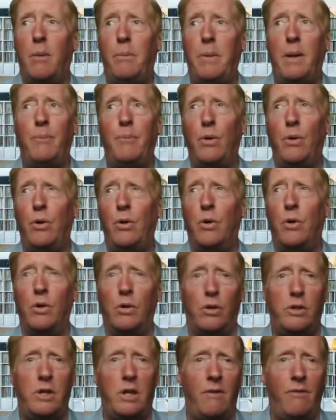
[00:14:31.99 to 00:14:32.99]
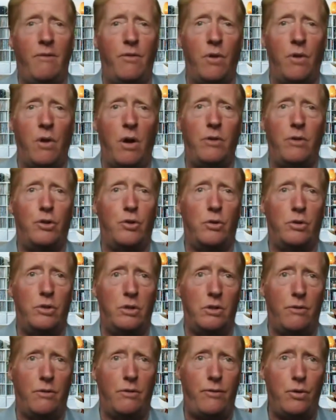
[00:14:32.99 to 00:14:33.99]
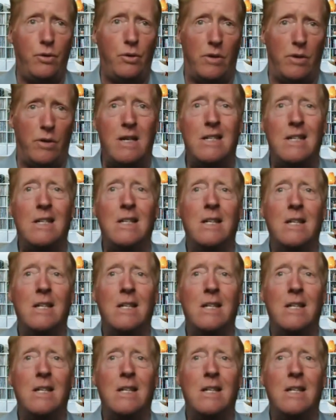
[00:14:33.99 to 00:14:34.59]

people who are looking for other sources of food.